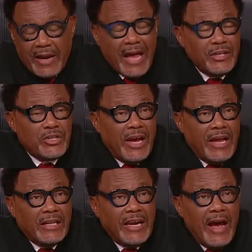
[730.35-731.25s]
How did you
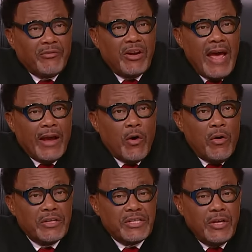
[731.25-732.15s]
handle it after that,
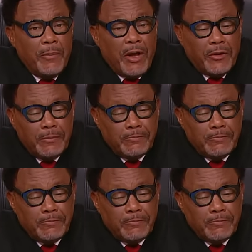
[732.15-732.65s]
going to see your mother?